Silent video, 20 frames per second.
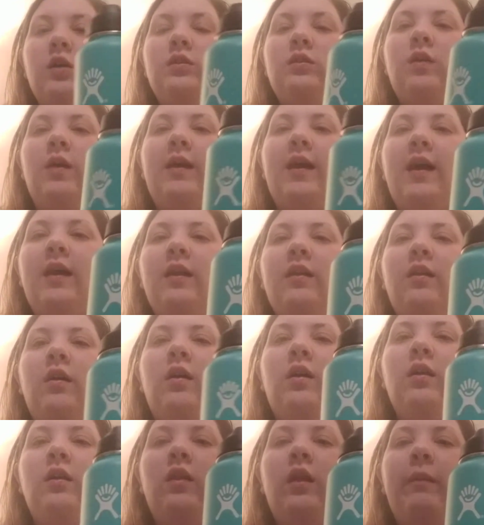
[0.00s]
So I got it
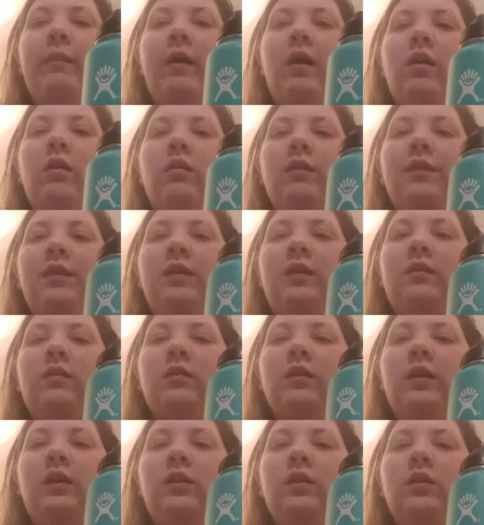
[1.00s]
on about, I think,
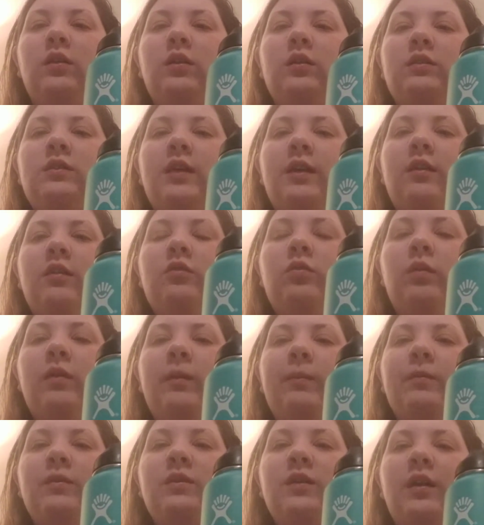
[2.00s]
either 10 or
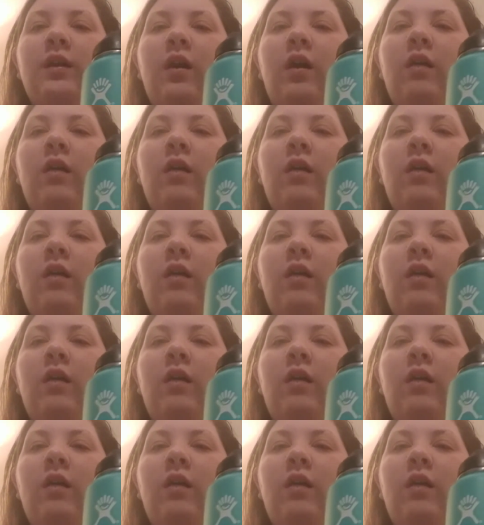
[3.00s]
20%